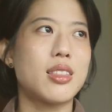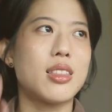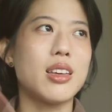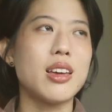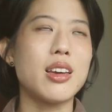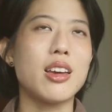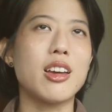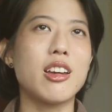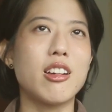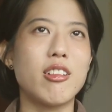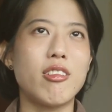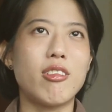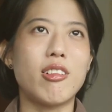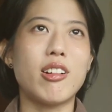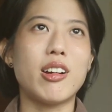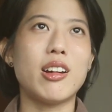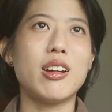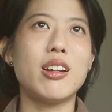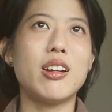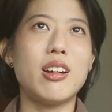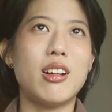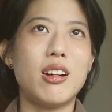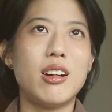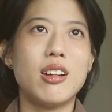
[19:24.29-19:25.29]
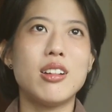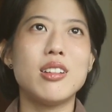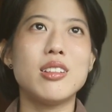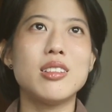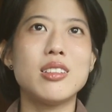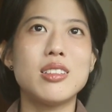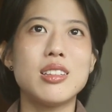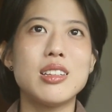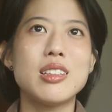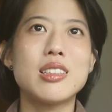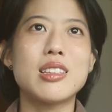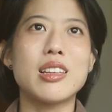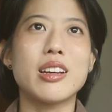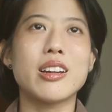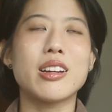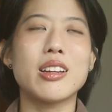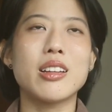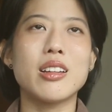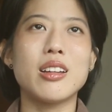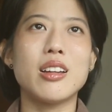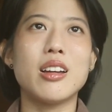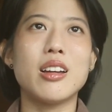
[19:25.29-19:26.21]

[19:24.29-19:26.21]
thing, right? It's like,